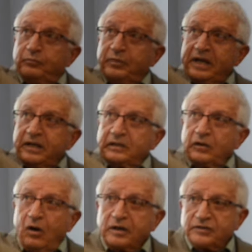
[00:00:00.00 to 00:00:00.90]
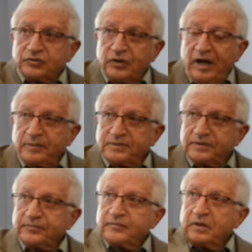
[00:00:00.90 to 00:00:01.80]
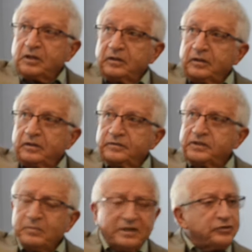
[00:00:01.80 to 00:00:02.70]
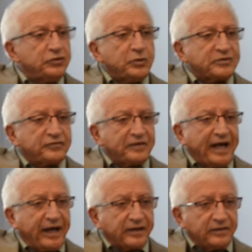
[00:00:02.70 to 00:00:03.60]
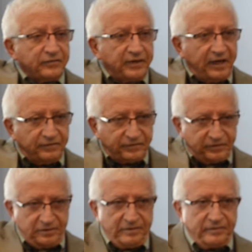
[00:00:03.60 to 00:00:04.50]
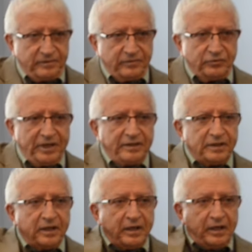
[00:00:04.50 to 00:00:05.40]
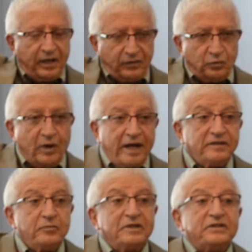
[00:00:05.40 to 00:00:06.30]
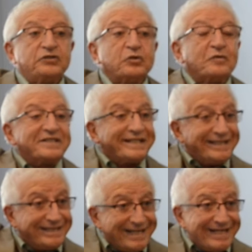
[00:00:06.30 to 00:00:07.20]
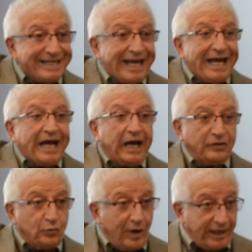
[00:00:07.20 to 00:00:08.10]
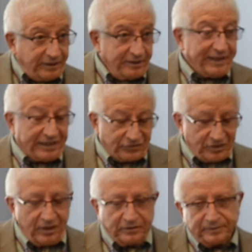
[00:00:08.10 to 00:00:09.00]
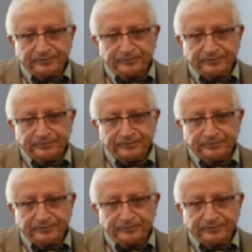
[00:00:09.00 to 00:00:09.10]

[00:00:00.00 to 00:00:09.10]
big long stripes, similar to US flag. We have red and white, but this one was green and white, thanks God.